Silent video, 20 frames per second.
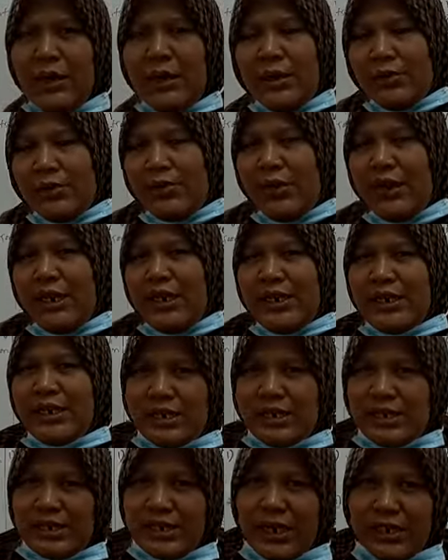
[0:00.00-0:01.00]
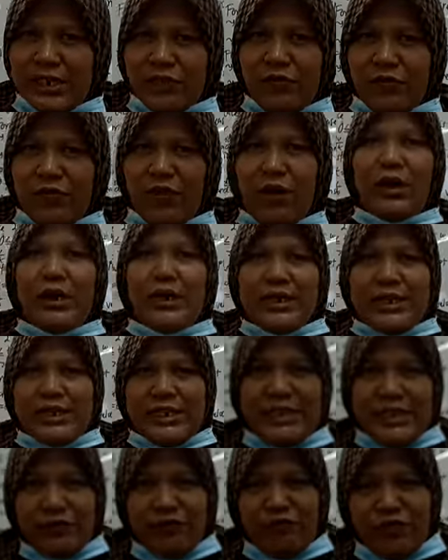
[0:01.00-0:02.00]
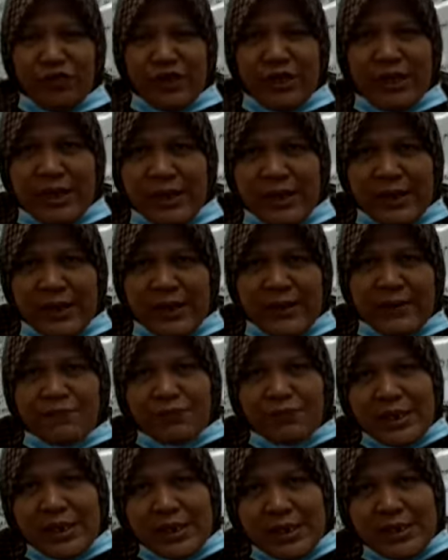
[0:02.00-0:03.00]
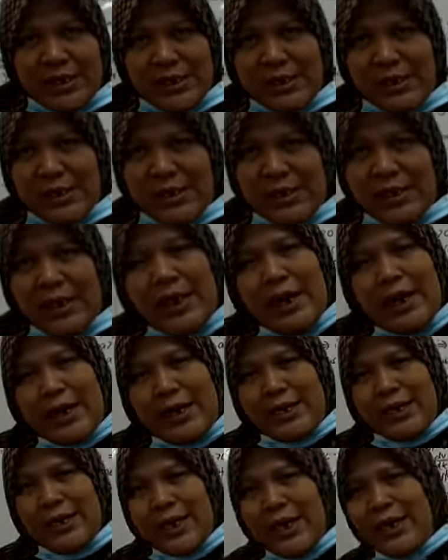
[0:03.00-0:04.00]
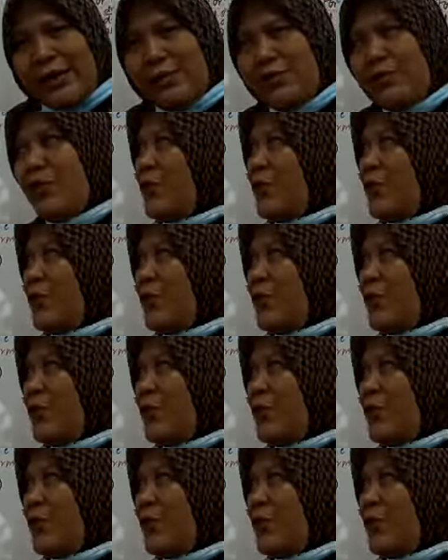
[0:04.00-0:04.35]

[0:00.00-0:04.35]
gradient stands for dv dt. Again, when we